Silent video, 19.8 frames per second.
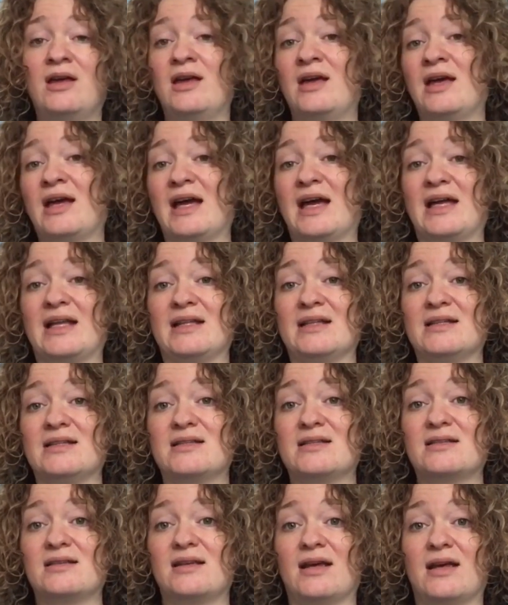
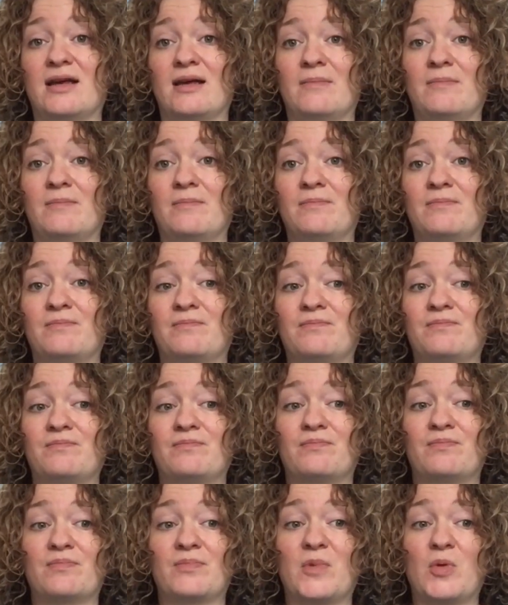And
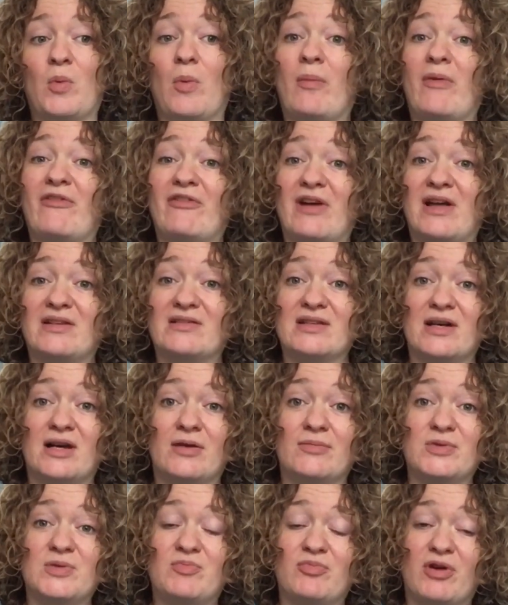when we found out I
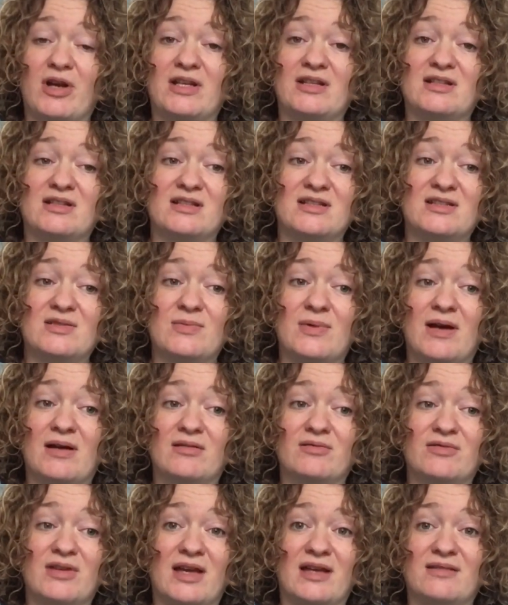was pregnant as well,
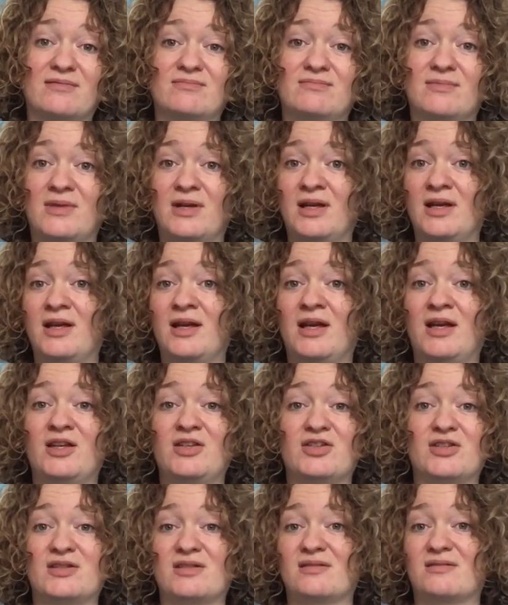that
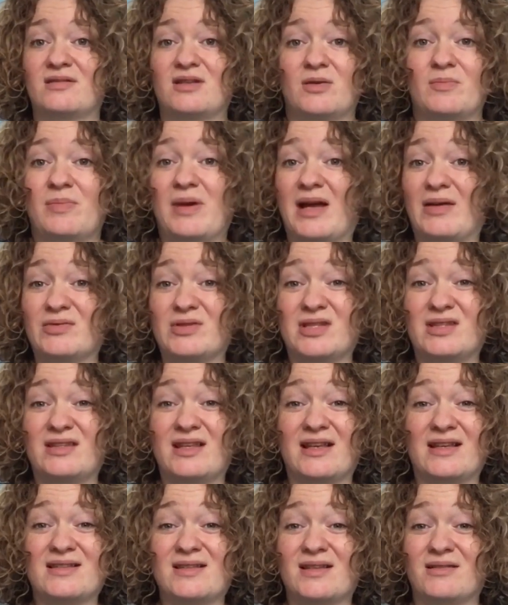just compounded
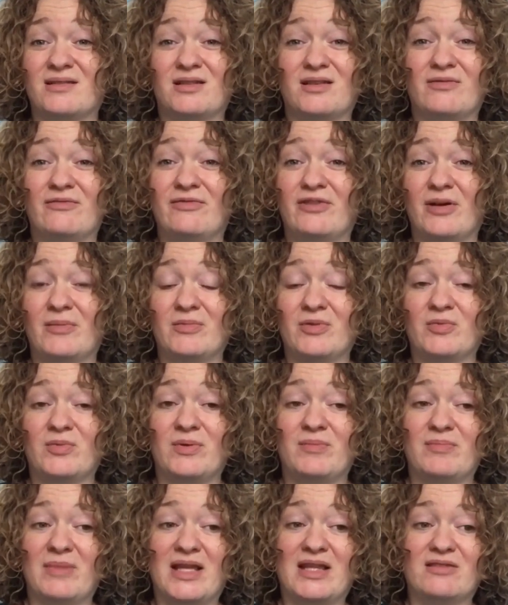things and confirmed that
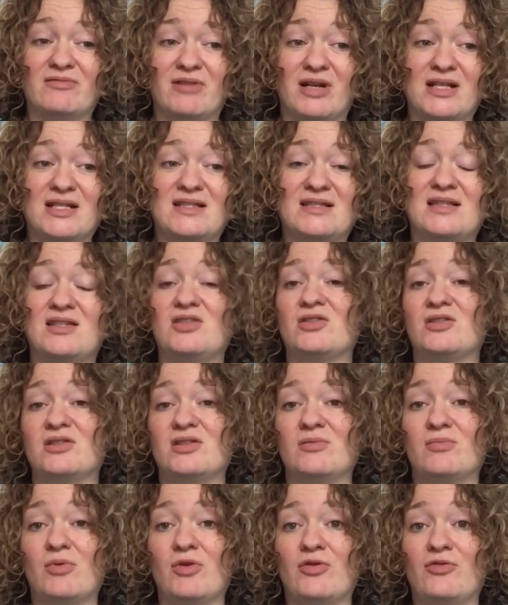we'd made the right decision
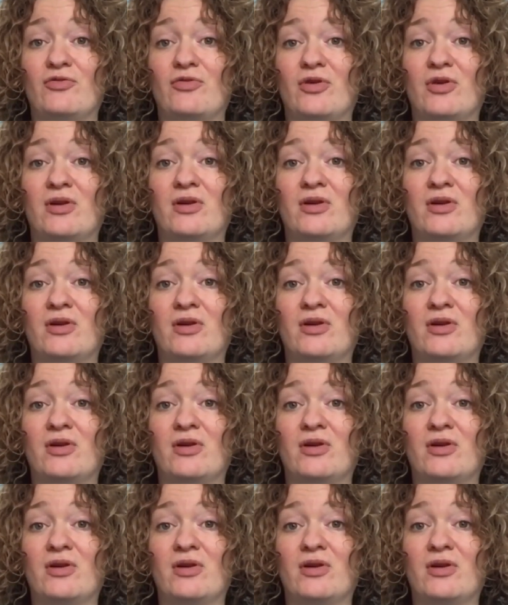to move